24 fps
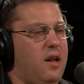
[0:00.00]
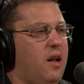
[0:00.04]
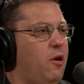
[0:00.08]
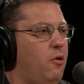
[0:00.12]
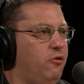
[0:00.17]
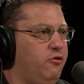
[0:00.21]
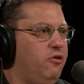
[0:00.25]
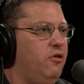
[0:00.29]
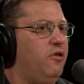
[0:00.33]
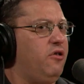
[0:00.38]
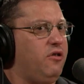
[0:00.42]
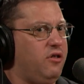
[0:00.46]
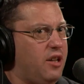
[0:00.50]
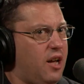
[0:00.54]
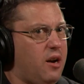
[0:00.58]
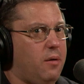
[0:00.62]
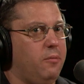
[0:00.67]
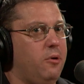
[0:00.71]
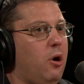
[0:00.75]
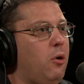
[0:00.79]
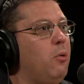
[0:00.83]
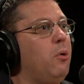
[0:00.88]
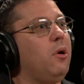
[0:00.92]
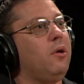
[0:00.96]
But I also just let
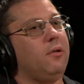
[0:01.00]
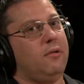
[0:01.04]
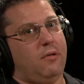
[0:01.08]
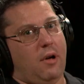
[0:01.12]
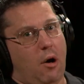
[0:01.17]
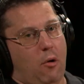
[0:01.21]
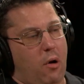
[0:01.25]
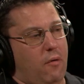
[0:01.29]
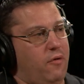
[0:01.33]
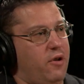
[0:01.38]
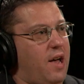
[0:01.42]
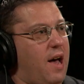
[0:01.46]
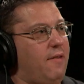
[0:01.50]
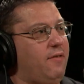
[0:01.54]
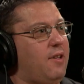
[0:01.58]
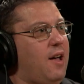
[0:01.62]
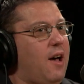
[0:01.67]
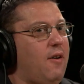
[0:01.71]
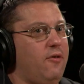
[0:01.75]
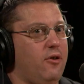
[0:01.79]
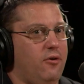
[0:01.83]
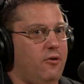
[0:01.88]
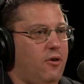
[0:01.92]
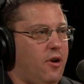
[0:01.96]
them know. However, you have
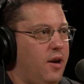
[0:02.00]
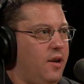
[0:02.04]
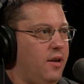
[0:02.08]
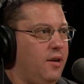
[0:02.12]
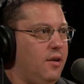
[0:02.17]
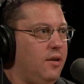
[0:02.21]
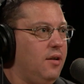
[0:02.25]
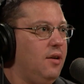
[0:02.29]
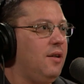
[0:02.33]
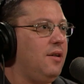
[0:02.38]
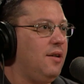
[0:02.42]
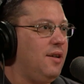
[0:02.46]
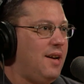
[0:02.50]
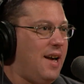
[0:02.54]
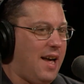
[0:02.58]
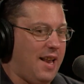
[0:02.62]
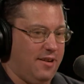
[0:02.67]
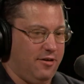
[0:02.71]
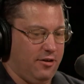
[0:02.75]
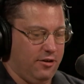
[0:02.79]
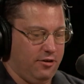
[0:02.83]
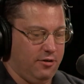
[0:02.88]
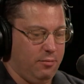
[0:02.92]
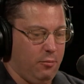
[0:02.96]
to have it in writing.
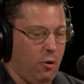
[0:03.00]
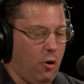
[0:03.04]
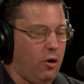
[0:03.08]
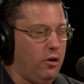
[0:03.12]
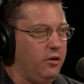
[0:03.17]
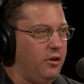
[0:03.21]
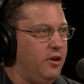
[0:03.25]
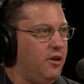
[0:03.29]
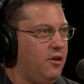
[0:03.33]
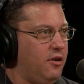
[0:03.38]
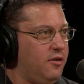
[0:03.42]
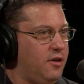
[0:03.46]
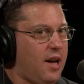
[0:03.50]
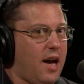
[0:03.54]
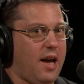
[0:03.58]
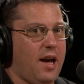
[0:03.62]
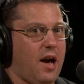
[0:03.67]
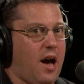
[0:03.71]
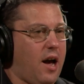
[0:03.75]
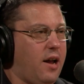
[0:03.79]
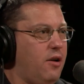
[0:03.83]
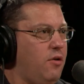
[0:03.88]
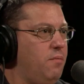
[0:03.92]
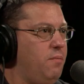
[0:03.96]
And it's the small little.
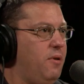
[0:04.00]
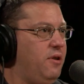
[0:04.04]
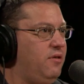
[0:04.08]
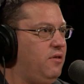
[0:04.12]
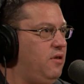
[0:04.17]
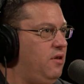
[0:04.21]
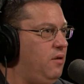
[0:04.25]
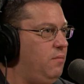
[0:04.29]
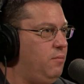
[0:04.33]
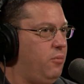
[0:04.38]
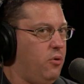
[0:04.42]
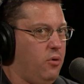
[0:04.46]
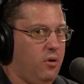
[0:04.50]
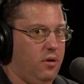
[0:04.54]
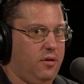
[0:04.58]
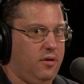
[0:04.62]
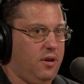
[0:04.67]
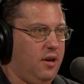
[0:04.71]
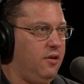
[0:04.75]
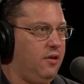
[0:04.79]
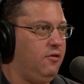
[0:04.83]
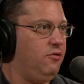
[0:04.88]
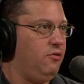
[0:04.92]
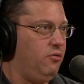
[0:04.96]
I don't miss the
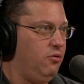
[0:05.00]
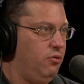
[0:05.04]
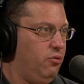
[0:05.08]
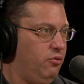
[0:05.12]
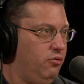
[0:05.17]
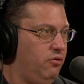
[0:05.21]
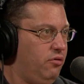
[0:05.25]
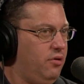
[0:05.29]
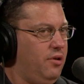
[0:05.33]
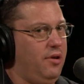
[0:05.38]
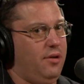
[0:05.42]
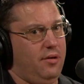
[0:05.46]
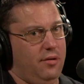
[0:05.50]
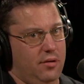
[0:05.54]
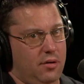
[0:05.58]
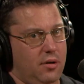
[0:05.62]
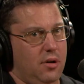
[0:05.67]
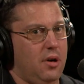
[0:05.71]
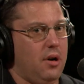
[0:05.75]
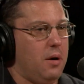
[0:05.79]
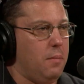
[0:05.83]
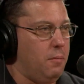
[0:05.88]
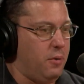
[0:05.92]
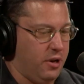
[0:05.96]
important things usually,
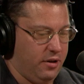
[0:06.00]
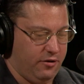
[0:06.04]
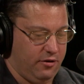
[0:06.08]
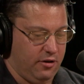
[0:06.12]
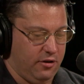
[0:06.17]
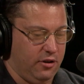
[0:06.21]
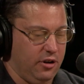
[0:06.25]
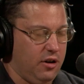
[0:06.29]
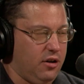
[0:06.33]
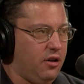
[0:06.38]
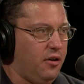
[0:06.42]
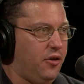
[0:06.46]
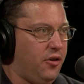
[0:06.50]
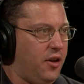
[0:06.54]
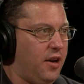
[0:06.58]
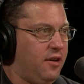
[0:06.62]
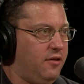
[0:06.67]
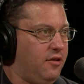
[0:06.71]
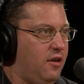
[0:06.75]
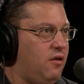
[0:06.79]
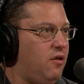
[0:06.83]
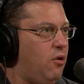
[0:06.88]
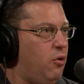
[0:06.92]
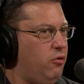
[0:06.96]
but it's the little
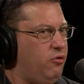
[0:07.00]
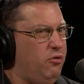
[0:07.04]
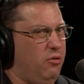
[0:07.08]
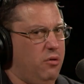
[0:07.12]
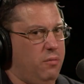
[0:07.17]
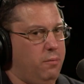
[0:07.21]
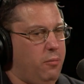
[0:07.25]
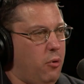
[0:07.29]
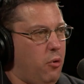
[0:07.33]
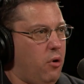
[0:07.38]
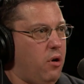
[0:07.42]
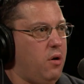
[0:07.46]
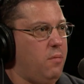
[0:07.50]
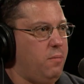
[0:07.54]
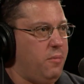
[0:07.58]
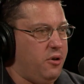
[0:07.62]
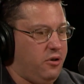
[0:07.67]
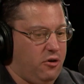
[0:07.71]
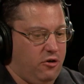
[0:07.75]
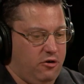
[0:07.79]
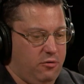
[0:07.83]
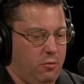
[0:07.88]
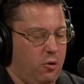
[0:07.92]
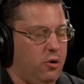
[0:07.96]
things that are also important.
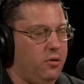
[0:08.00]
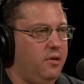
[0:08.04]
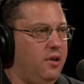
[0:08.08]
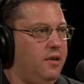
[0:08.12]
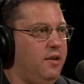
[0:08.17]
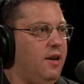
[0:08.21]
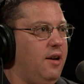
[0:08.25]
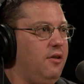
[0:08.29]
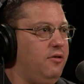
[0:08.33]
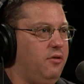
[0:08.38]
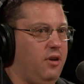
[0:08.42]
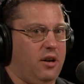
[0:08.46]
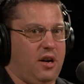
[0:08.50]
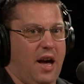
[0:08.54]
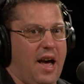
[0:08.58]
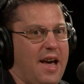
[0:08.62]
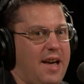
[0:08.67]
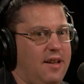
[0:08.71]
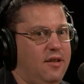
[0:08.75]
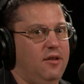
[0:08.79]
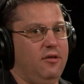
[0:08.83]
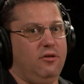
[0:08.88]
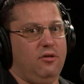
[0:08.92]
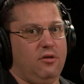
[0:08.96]
But they're small details like
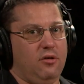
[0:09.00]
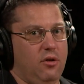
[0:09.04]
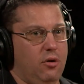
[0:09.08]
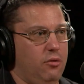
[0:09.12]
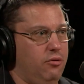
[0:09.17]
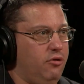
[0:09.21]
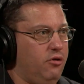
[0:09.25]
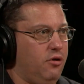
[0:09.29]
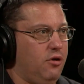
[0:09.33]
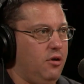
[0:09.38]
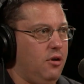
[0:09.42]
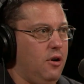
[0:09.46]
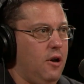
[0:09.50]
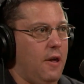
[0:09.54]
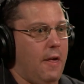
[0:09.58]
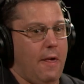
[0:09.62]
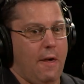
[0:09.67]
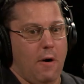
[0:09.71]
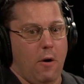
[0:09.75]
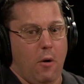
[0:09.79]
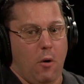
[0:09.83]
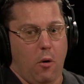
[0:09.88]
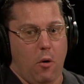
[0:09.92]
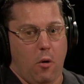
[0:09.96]
a disclosure
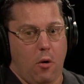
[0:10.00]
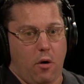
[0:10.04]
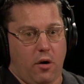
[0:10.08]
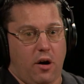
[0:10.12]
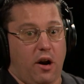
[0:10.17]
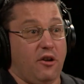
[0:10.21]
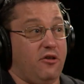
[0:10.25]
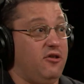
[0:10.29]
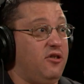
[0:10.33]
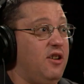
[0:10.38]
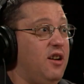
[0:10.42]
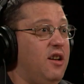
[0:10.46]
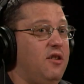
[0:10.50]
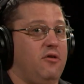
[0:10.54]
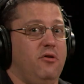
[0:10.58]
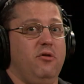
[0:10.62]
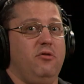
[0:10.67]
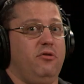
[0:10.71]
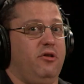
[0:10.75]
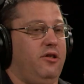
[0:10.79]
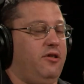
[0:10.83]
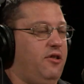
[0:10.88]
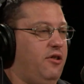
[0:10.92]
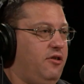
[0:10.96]
or
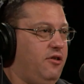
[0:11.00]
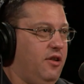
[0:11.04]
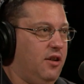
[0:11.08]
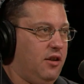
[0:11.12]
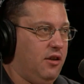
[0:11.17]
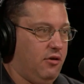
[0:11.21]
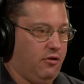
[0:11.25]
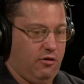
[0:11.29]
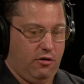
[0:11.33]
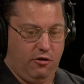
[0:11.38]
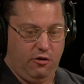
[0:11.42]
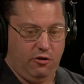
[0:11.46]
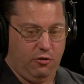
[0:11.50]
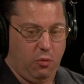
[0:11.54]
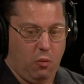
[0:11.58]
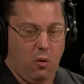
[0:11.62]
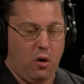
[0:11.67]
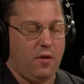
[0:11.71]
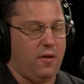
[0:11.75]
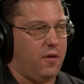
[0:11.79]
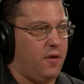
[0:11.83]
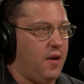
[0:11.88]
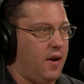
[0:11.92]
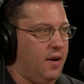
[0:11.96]
usually it's a signature. Just
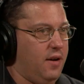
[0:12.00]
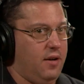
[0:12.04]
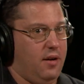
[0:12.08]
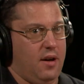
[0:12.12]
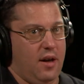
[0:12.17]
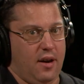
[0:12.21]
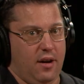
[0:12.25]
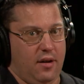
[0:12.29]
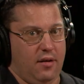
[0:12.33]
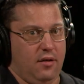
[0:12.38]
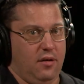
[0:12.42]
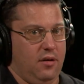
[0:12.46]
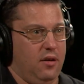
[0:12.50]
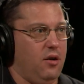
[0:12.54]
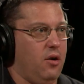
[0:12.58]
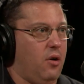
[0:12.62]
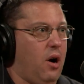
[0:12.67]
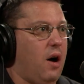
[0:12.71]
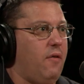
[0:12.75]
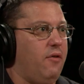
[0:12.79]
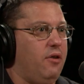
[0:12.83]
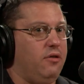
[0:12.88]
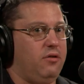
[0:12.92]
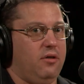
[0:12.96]
one thing. And
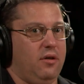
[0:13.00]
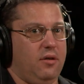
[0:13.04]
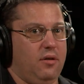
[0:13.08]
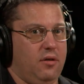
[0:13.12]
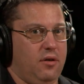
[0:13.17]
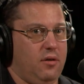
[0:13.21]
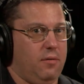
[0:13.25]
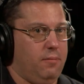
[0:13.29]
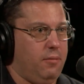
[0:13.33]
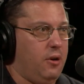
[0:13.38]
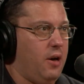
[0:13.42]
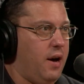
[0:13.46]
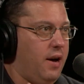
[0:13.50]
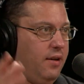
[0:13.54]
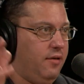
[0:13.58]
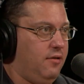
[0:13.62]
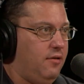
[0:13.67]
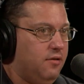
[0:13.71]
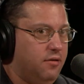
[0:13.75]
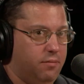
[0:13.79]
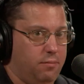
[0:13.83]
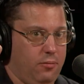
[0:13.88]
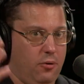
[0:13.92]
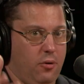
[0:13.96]
obviously
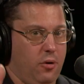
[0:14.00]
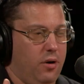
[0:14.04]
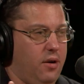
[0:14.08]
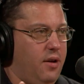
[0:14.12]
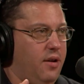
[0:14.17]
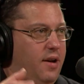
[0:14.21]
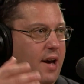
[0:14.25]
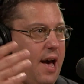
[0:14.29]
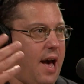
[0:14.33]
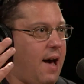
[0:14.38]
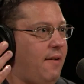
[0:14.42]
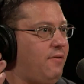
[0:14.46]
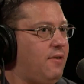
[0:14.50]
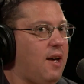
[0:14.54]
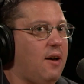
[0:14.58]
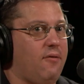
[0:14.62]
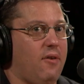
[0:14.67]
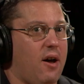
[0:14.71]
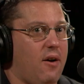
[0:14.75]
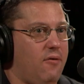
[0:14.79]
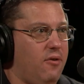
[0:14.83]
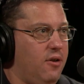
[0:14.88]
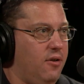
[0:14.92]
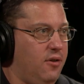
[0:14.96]
compliance is important. You have to
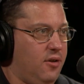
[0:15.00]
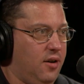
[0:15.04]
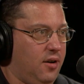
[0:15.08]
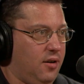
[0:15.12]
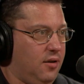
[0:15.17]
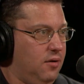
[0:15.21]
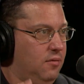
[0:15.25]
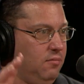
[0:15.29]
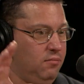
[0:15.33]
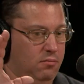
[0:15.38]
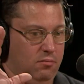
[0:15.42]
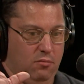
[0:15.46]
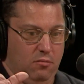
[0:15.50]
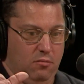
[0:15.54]
have everything